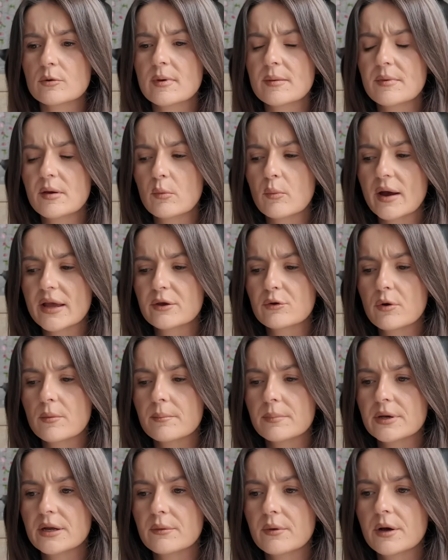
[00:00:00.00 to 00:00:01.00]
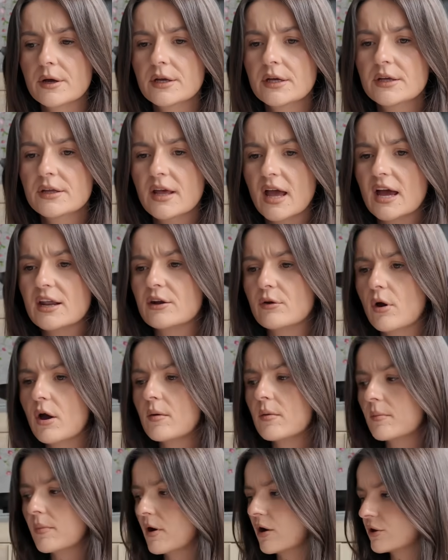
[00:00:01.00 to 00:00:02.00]
maybe a white company one. I know
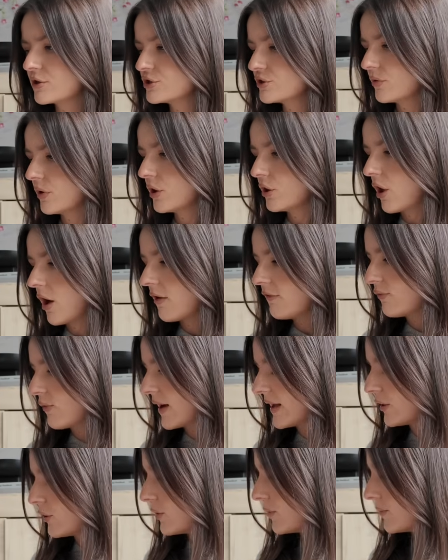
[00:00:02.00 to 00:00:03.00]
Home & Bargain do a lot of white